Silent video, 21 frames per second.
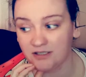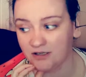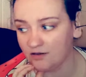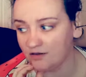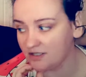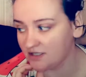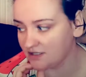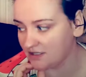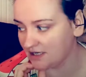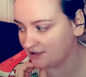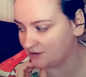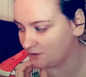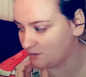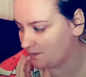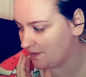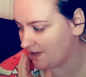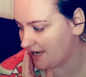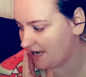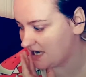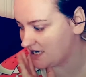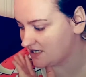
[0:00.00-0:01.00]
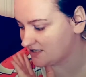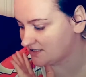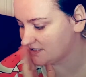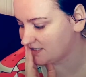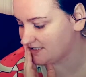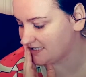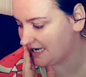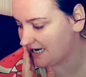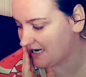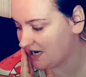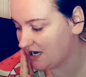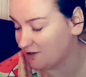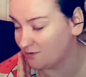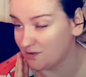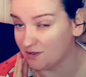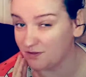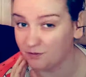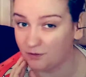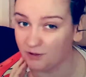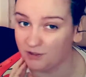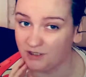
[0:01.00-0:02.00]
So it's not too bad. As I say,
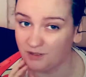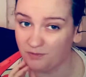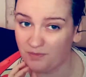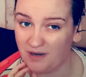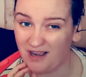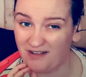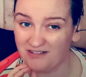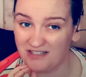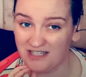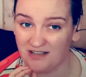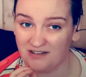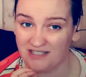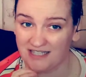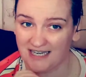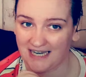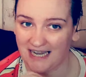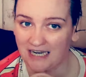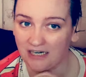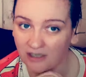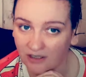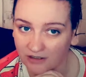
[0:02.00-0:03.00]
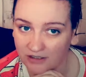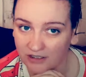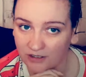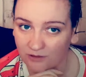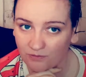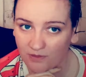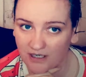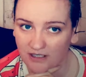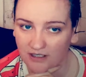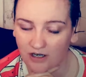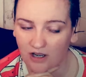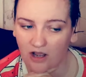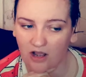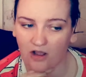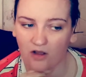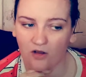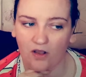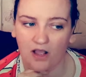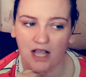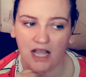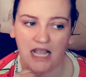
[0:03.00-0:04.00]
£114 sounds like a lot in one
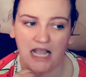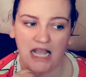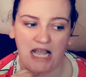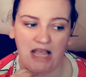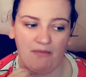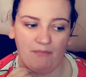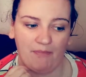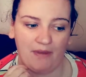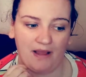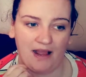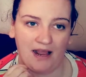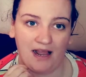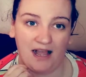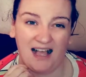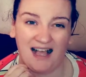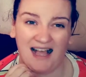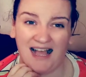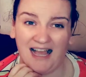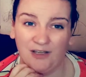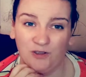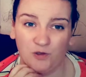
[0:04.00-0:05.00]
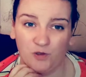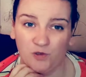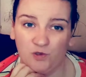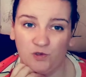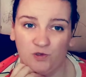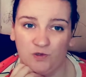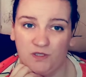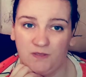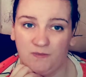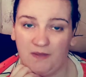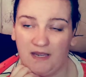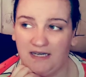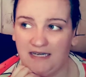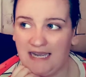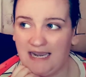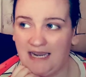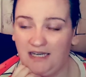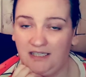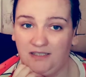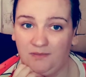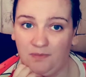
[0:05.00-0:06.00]
go, but I used to spend
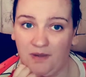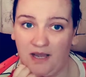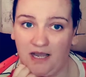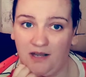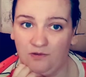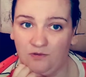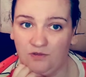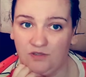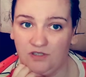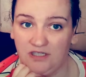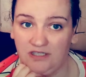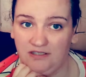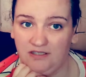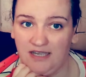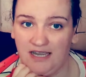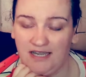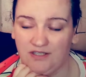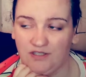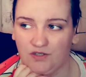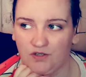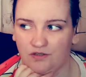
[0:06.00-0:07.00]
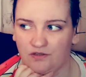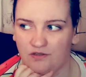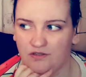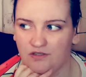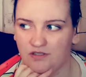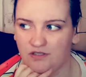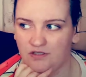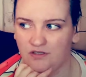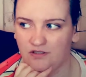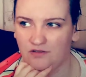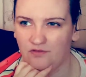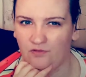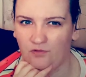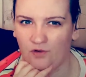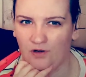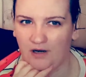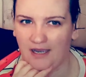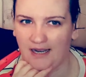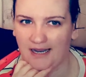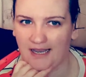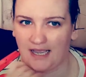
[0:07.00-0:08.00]
£80 in Tesco's for
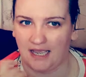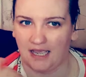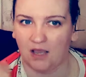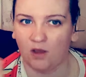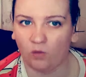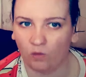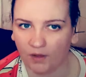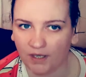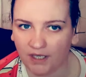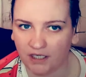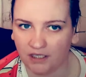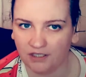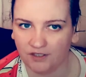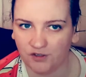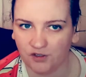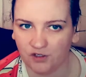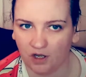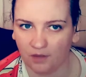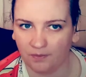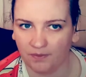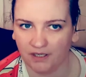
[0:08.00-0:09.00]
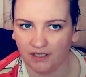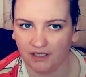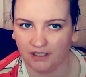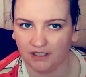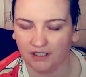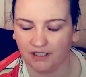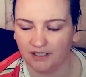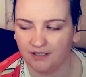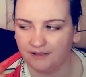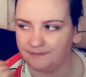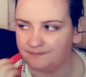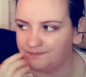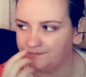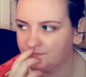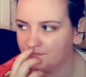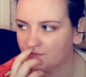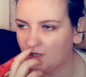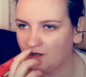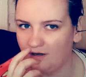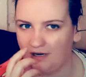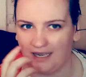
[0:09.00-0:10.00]
like a weekly shopping,
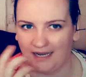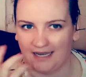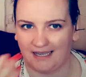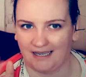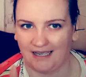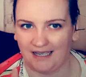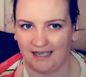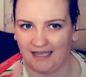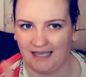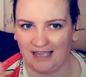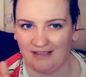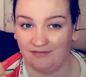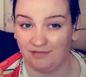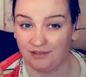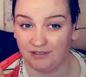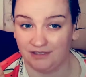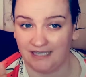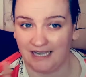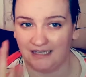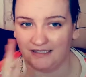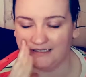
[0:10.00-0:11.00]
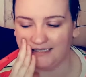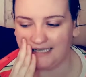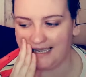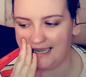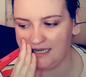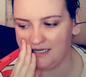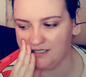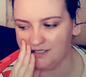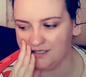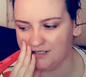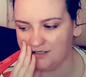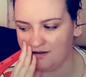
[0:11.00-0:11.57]
or like every 10 days.